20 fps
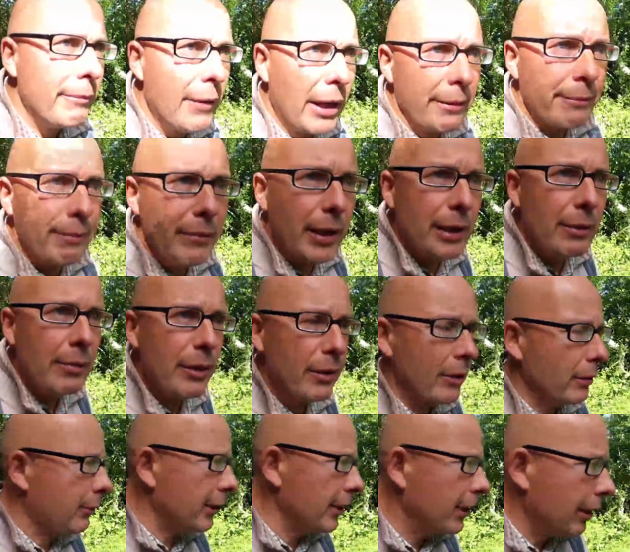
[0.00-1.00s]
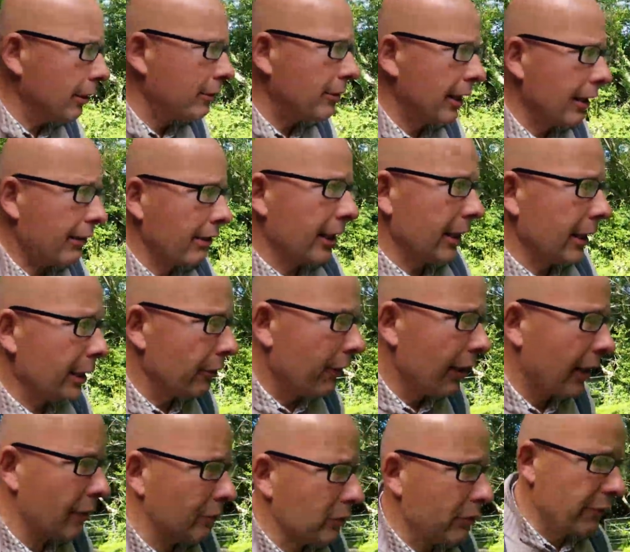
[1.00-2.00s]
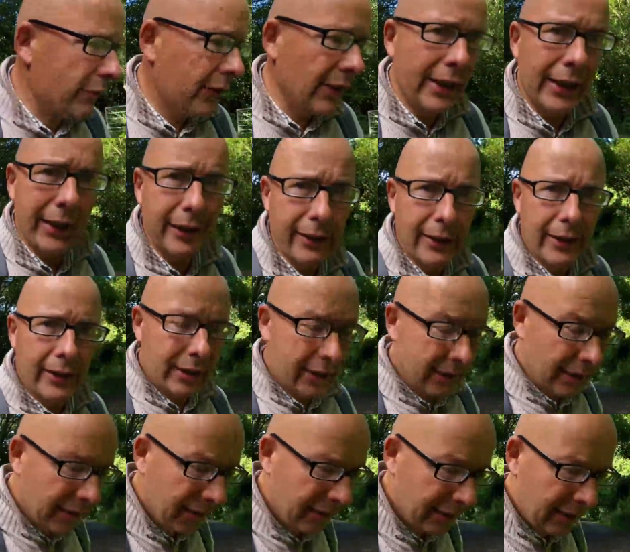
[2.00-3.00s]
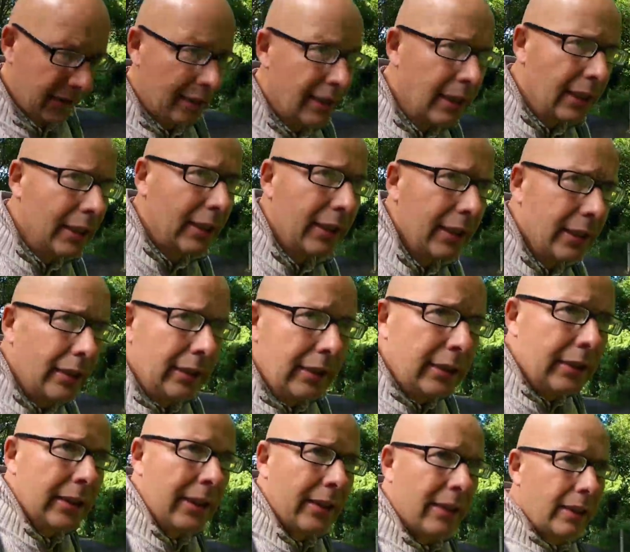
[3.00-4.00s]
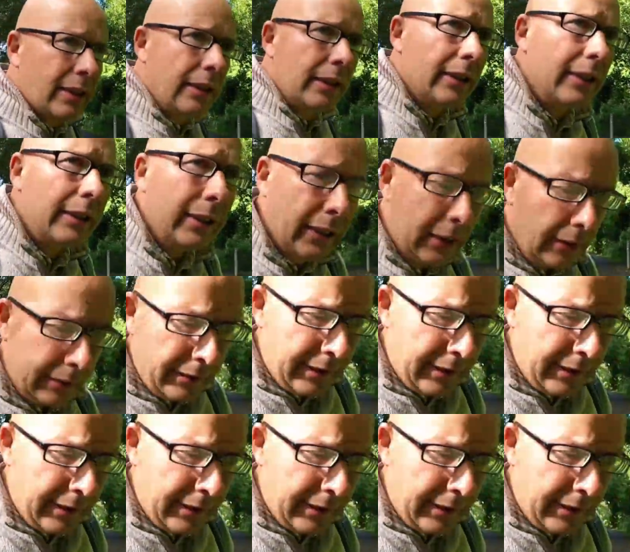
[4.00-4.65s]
It may be that we go down here. I have a feeling that it is. It's a it's a little